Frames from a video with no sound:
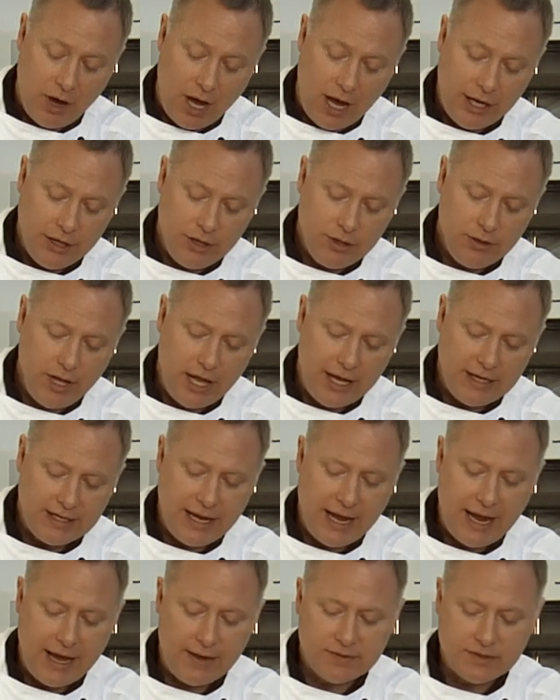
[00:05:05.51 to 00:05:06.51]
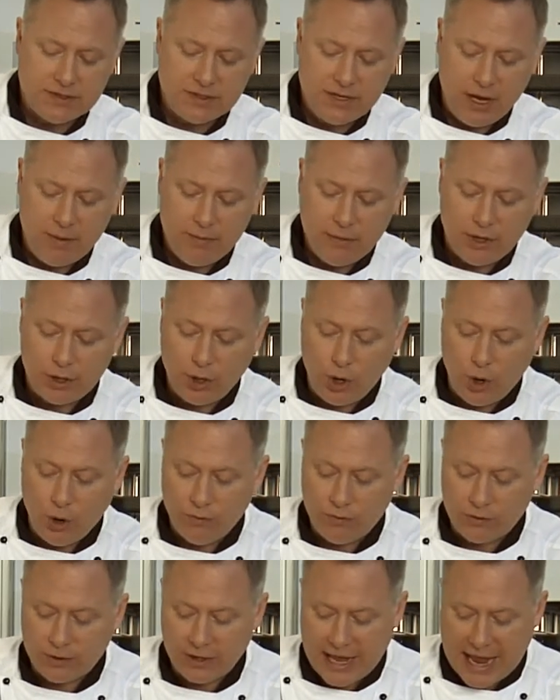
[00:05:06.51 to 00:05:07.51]
I do like to have some that
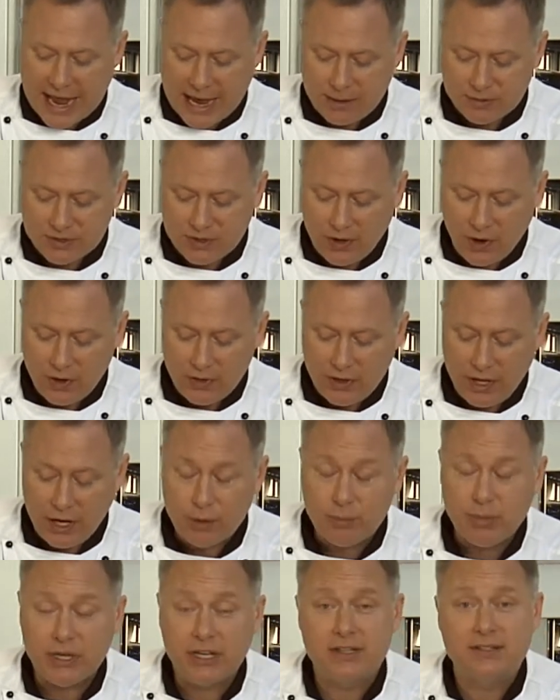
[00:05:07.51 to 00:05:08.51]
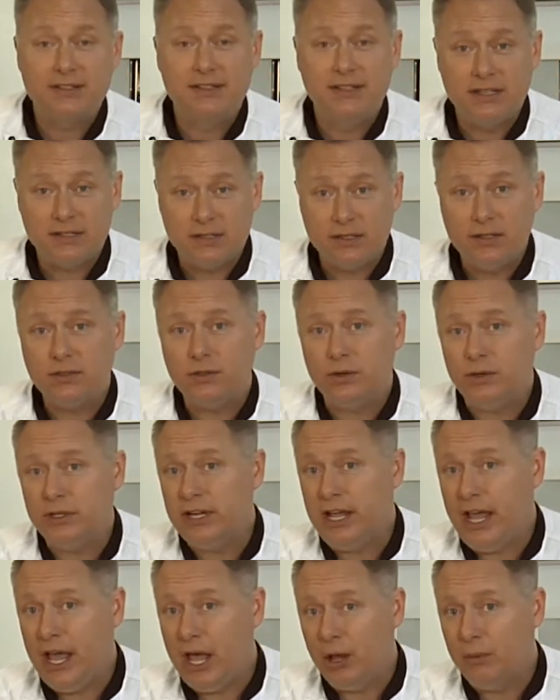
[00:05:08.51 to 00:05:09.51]
overlaps on there because this is going
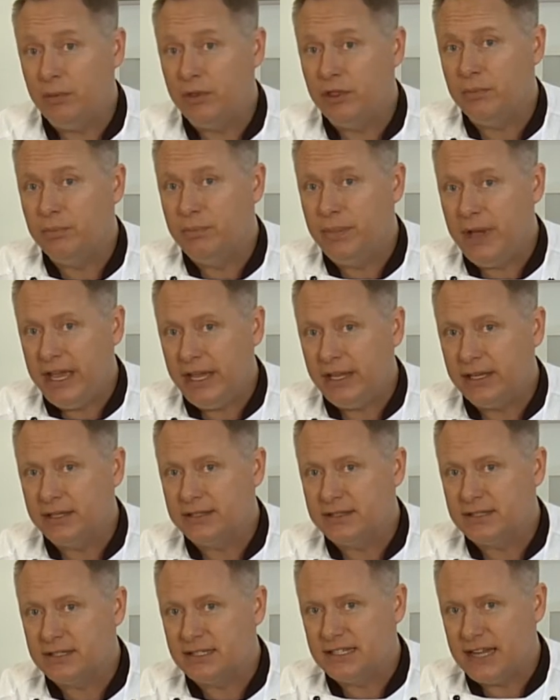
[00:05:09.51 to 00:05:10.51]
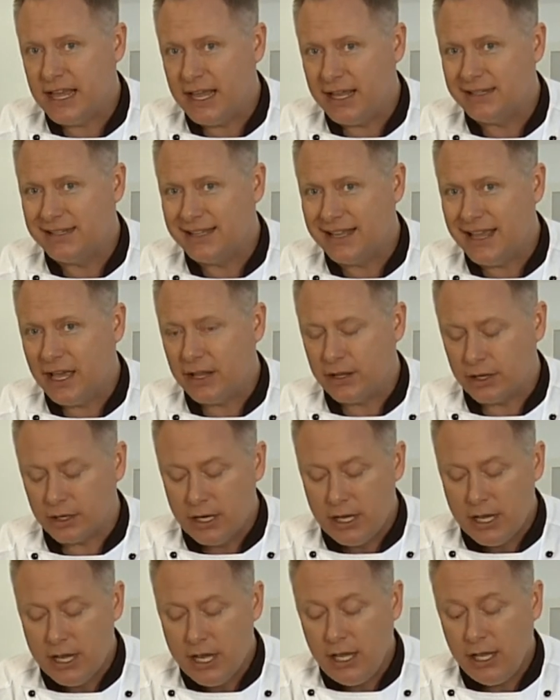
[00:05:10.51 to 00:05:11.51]
to help the bacon stay together.
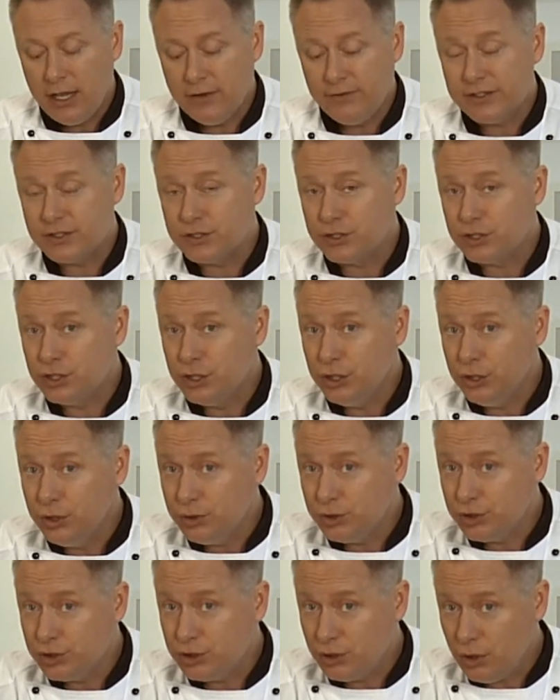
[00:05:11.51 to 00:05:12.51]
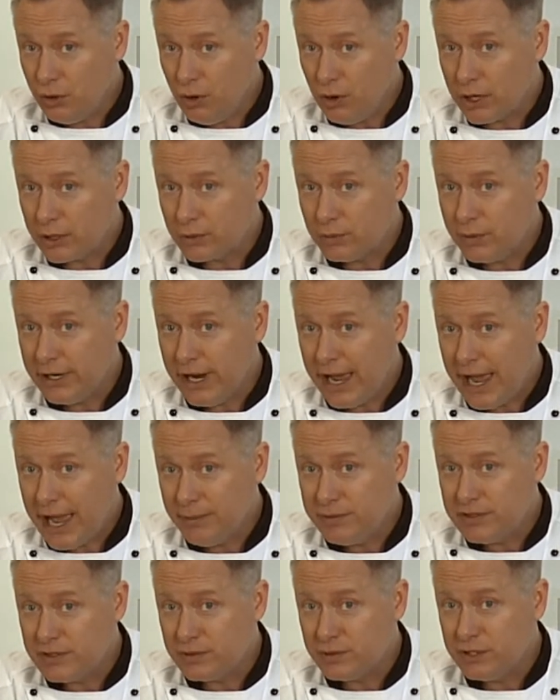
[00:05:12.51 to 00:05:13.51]
If it's too short, what
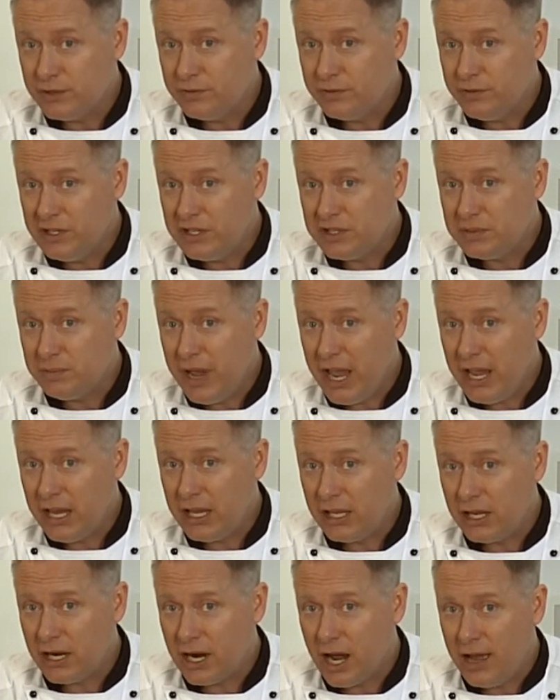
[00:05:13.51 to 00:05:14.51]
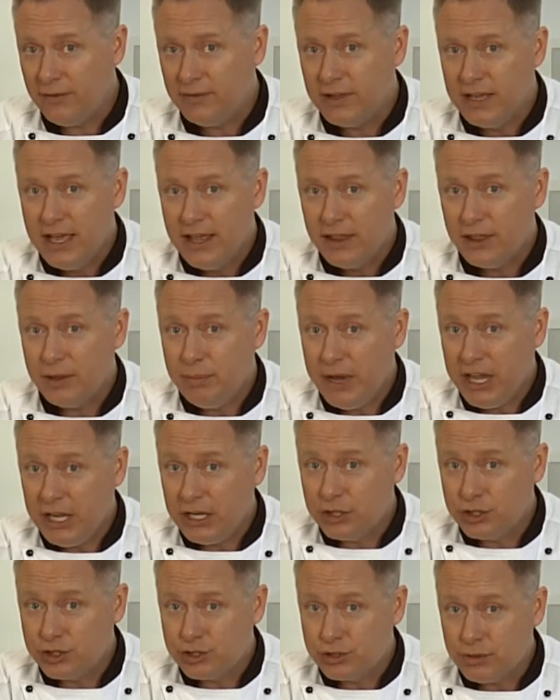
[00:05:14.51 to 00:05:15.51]
happens when you finish baking it off, the
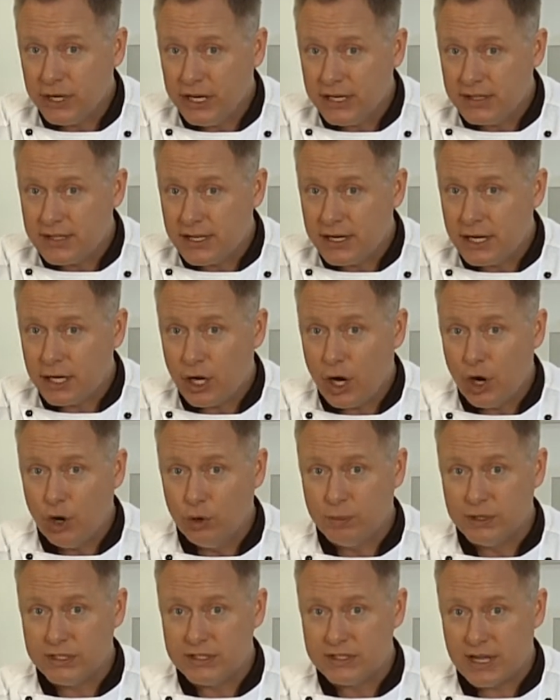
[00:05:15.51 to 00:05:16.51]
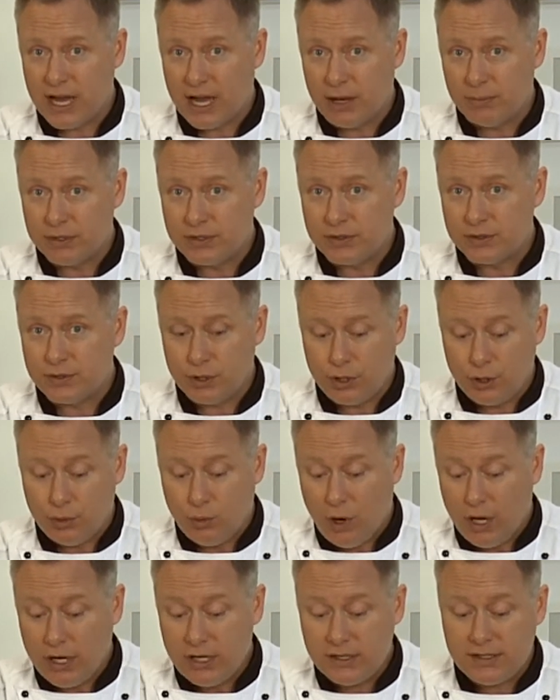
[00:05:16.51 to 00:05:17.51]
bacon shrinks and it opens up. And so you
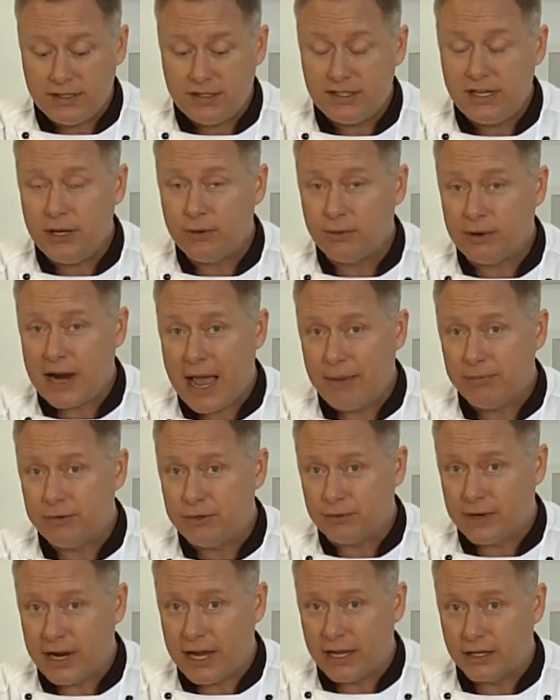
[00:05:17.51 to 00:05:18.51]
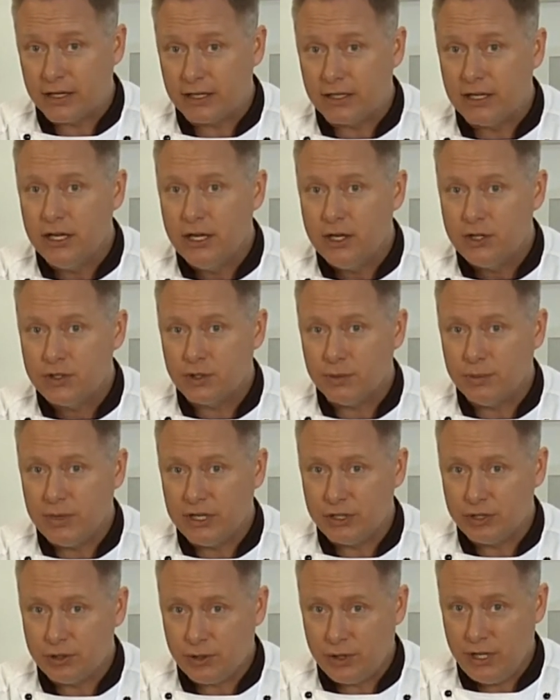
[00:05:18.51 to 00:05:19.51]
want it to stay wrapped around it, so
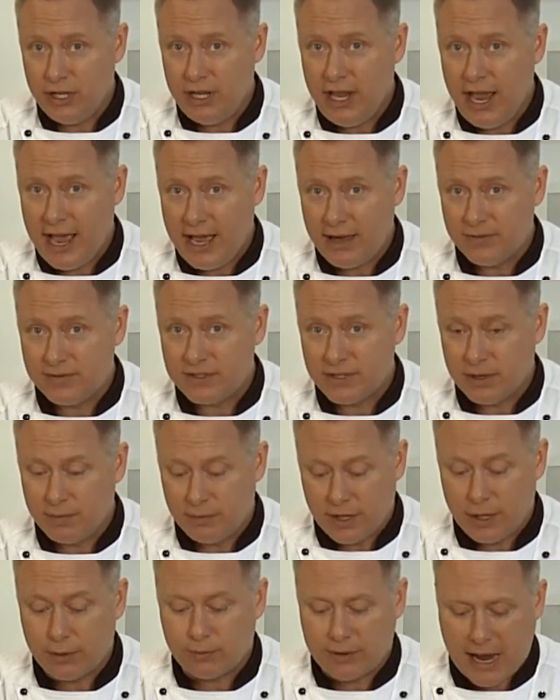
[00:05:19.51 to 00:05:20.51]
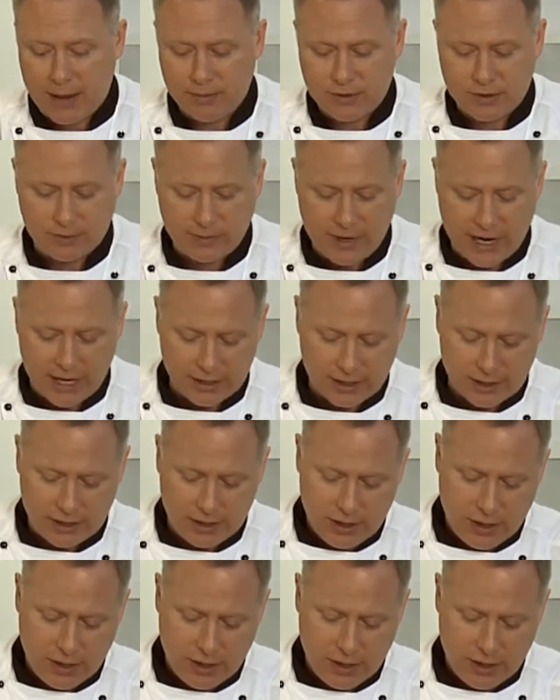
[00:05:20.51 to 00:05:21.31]
be sure that you have some that wraps around it.